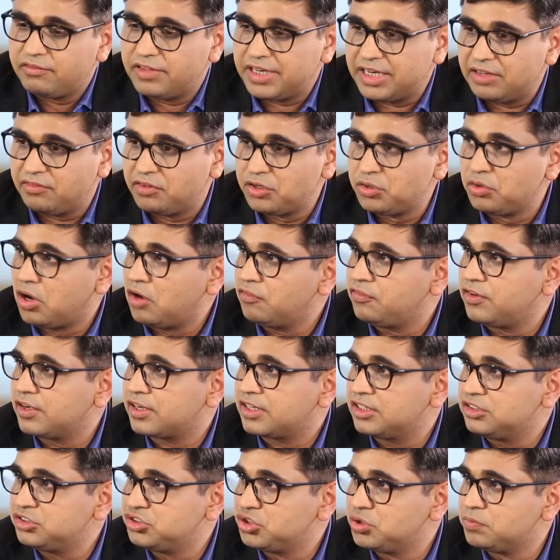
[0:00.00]
Whenever you offer
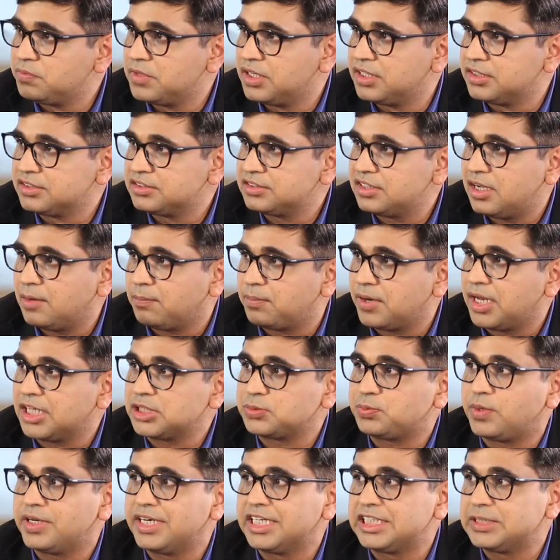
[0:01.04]
consumers a
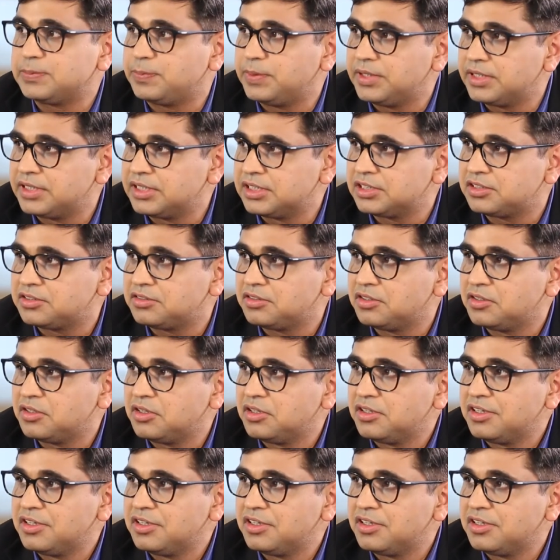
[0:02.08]
+1 experience,